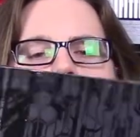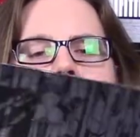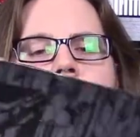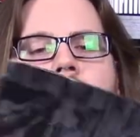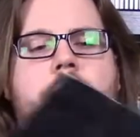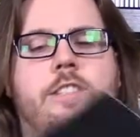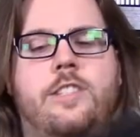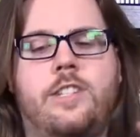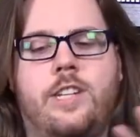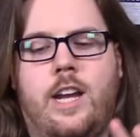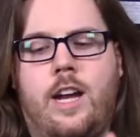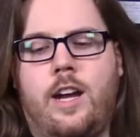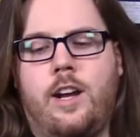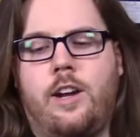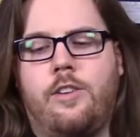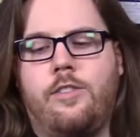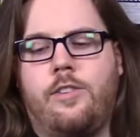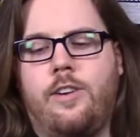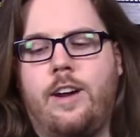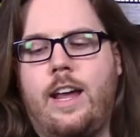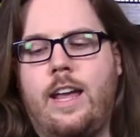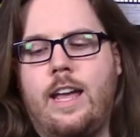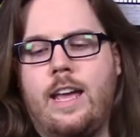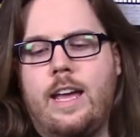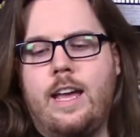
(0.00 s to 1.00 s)
Legendary
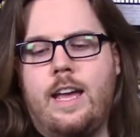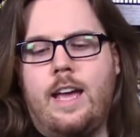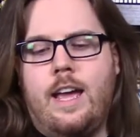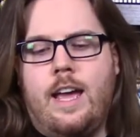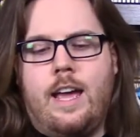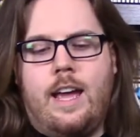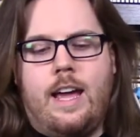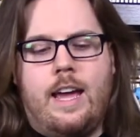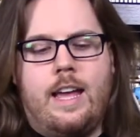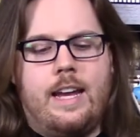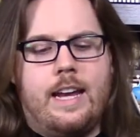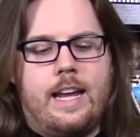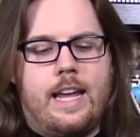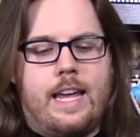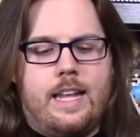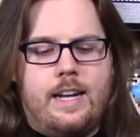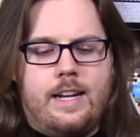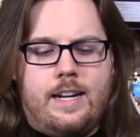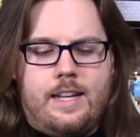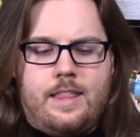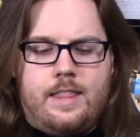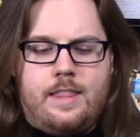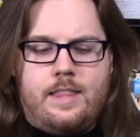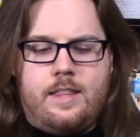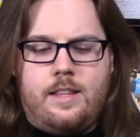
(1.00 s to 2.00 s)
Crate and
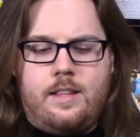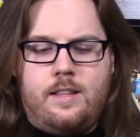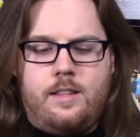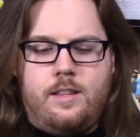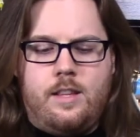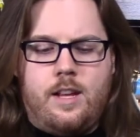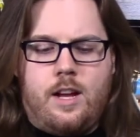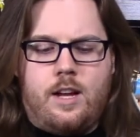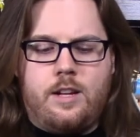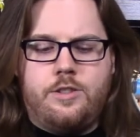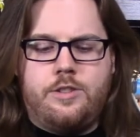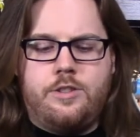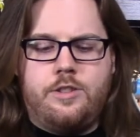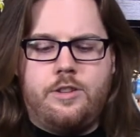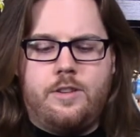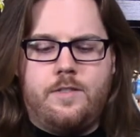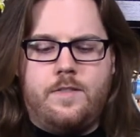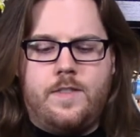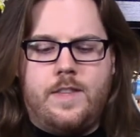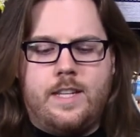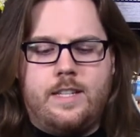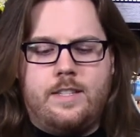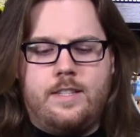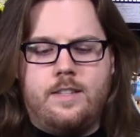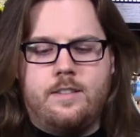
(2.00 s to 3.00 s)
again I'm not sure
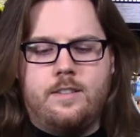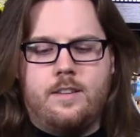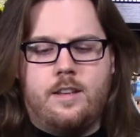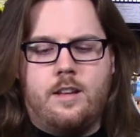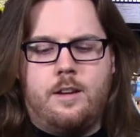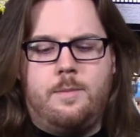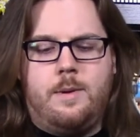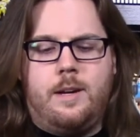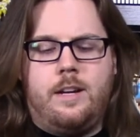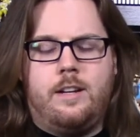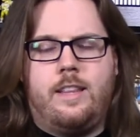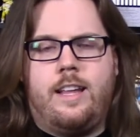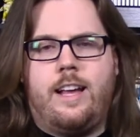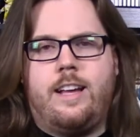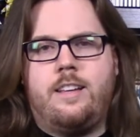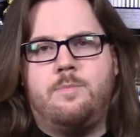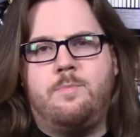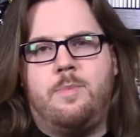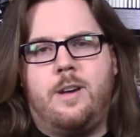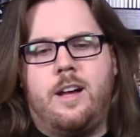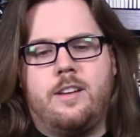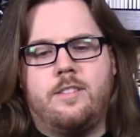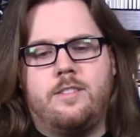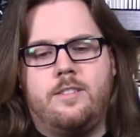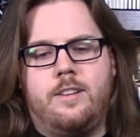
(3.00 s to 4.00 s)
if this is going to be our
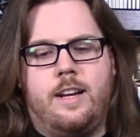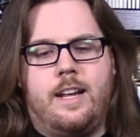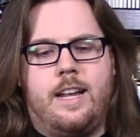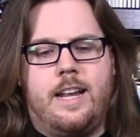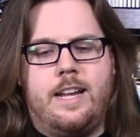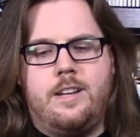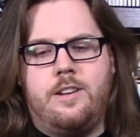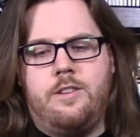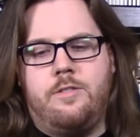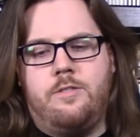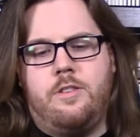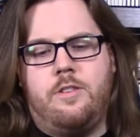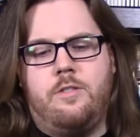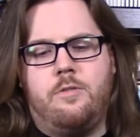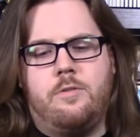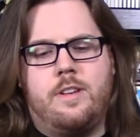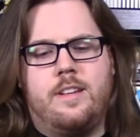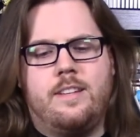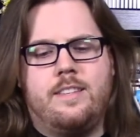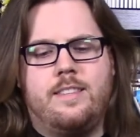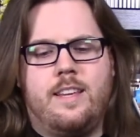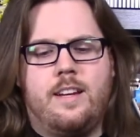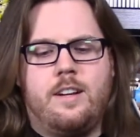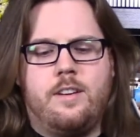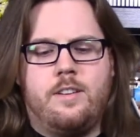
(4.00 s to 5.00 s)
last box or not, I don't know
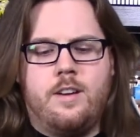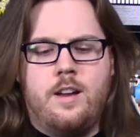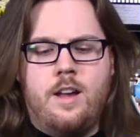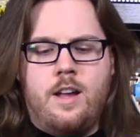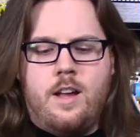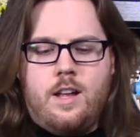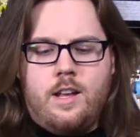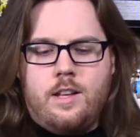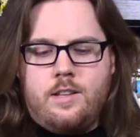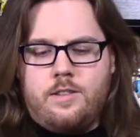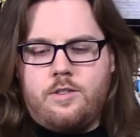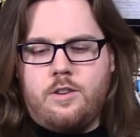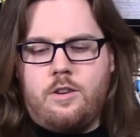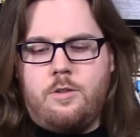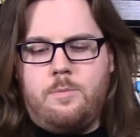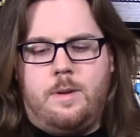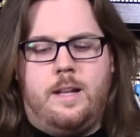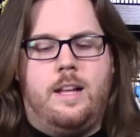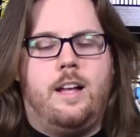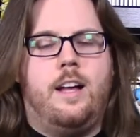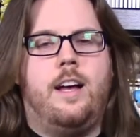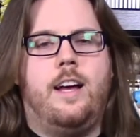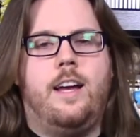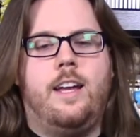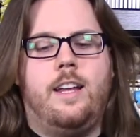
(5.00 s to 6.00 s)
because they're so
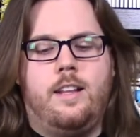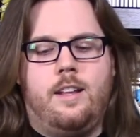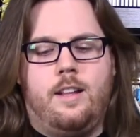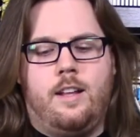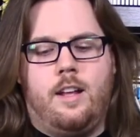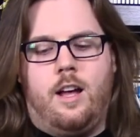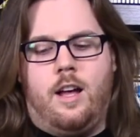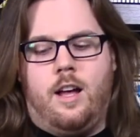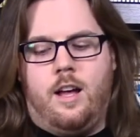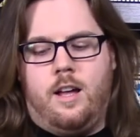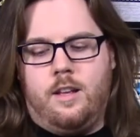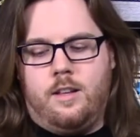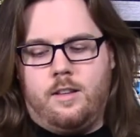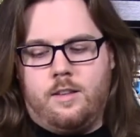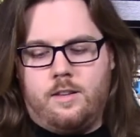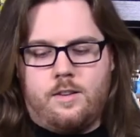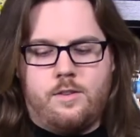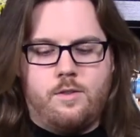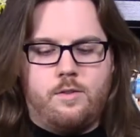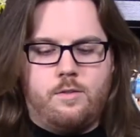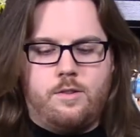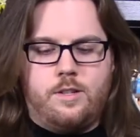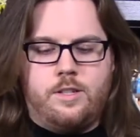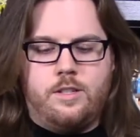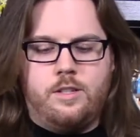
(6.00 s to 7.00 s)
behind, uh,
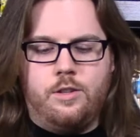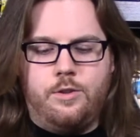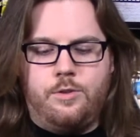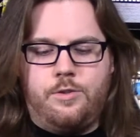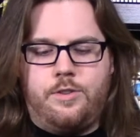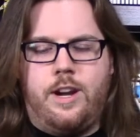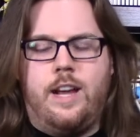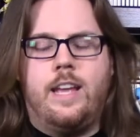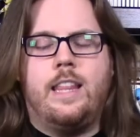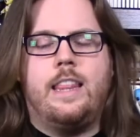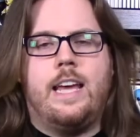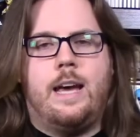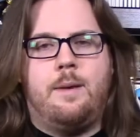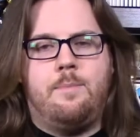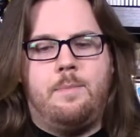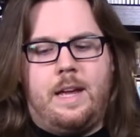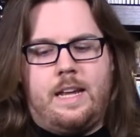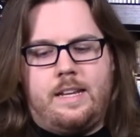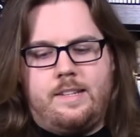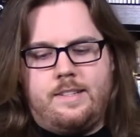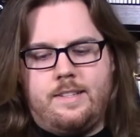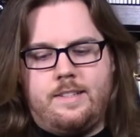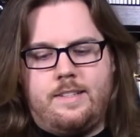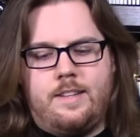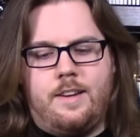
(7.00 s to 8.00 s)
of course Loot Crate that
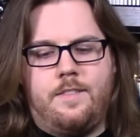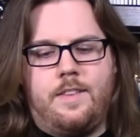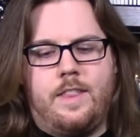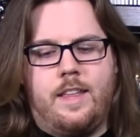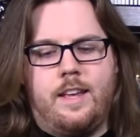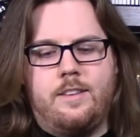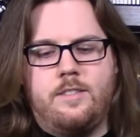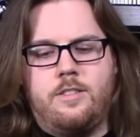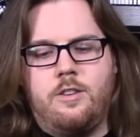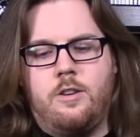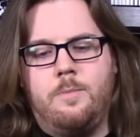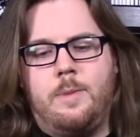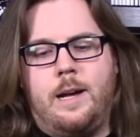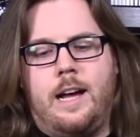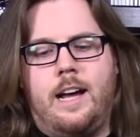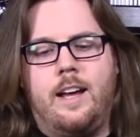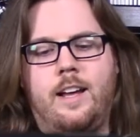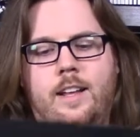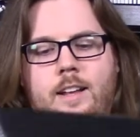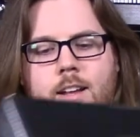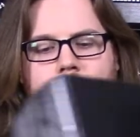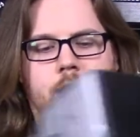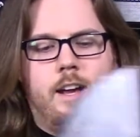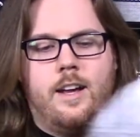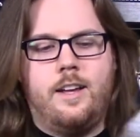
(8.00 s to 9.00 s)
makes this and everything, so
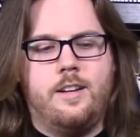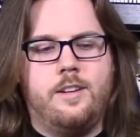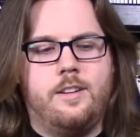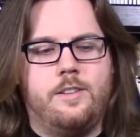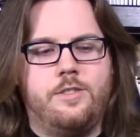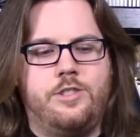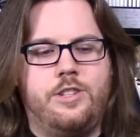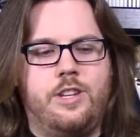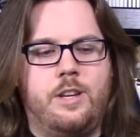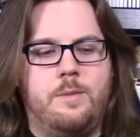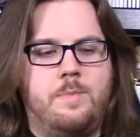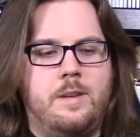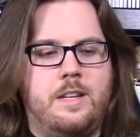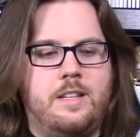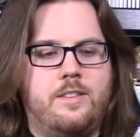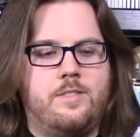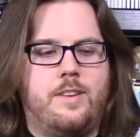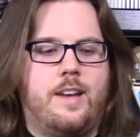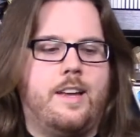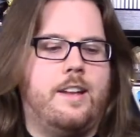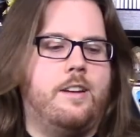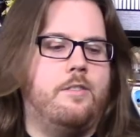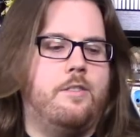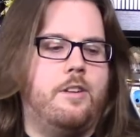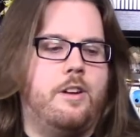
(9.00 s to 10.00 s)
behind on shipping
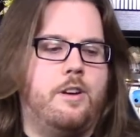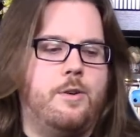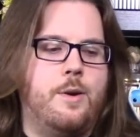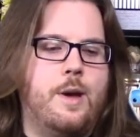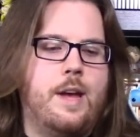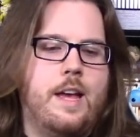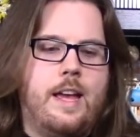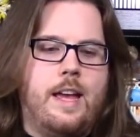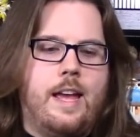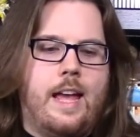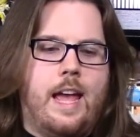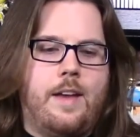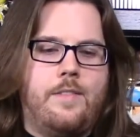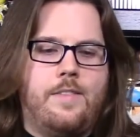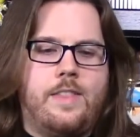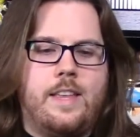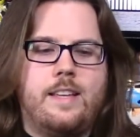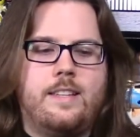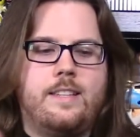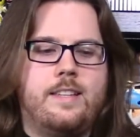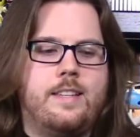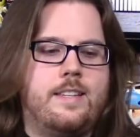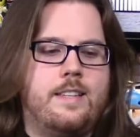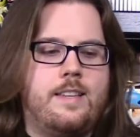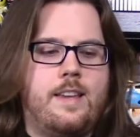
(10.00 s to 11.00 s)
so I don't know if
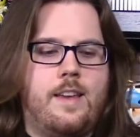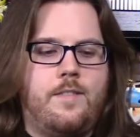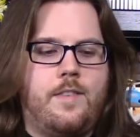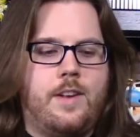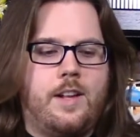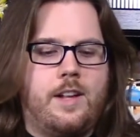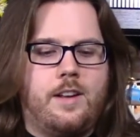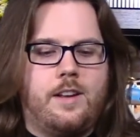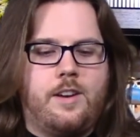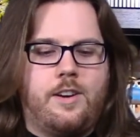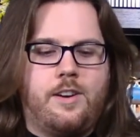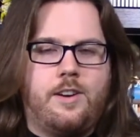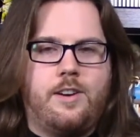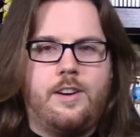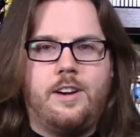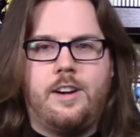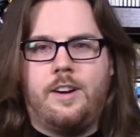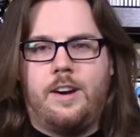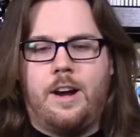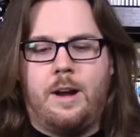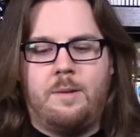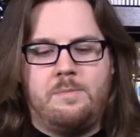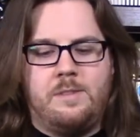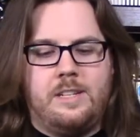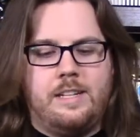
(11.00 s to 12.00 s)
this is even
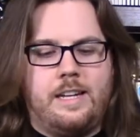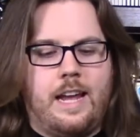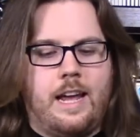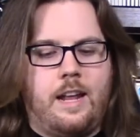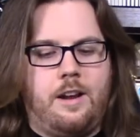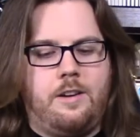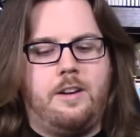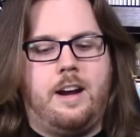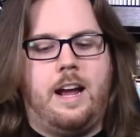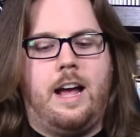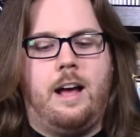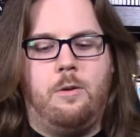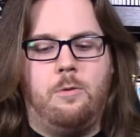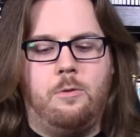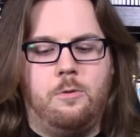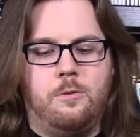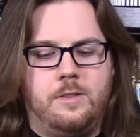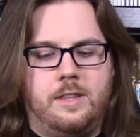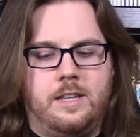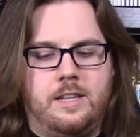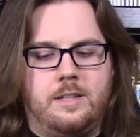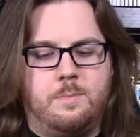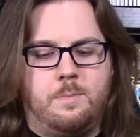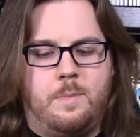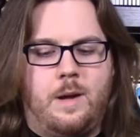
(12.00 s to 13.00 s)
current or up to date or how
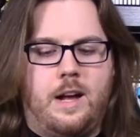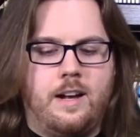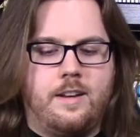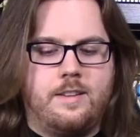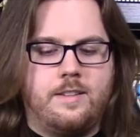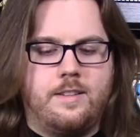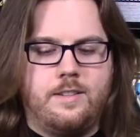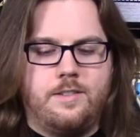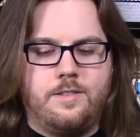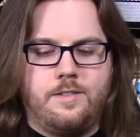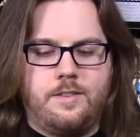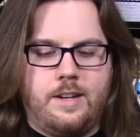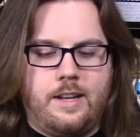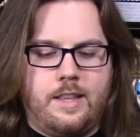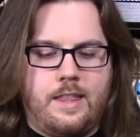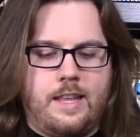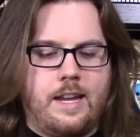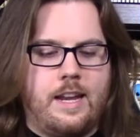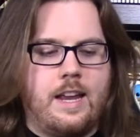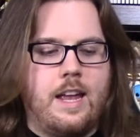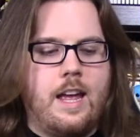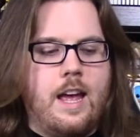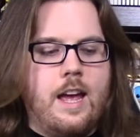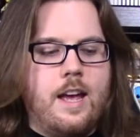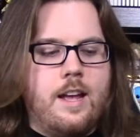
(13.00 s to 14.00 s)
old this box is or
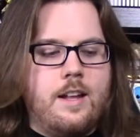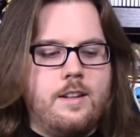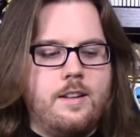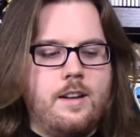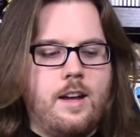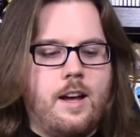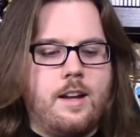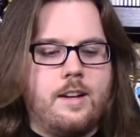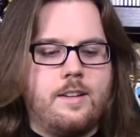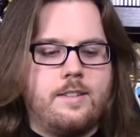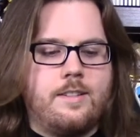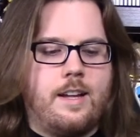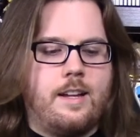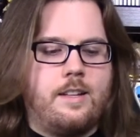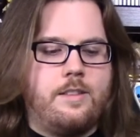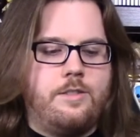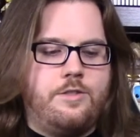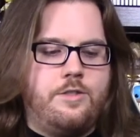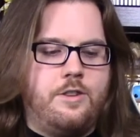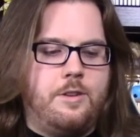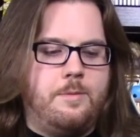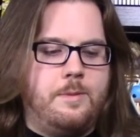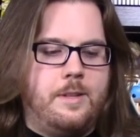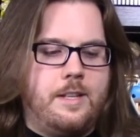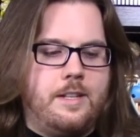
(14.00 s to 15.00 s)
anything, not exactly
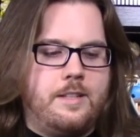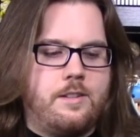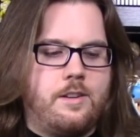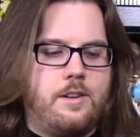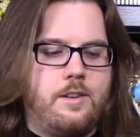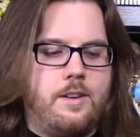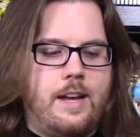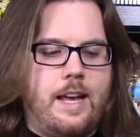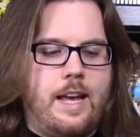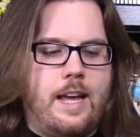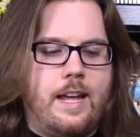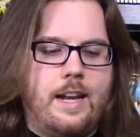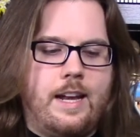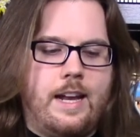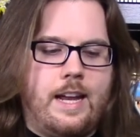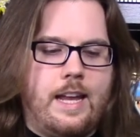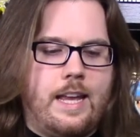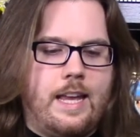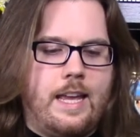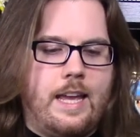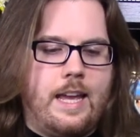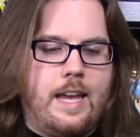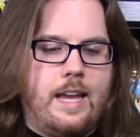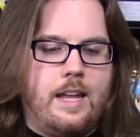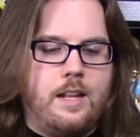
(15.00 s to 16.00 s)
sure but let's go ahead
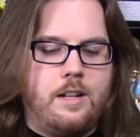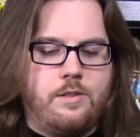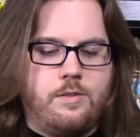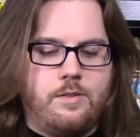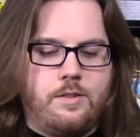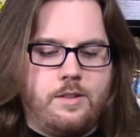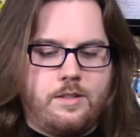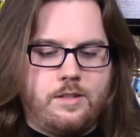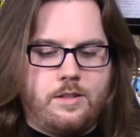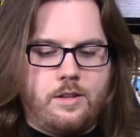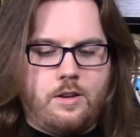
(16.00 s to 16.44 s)
and get into it.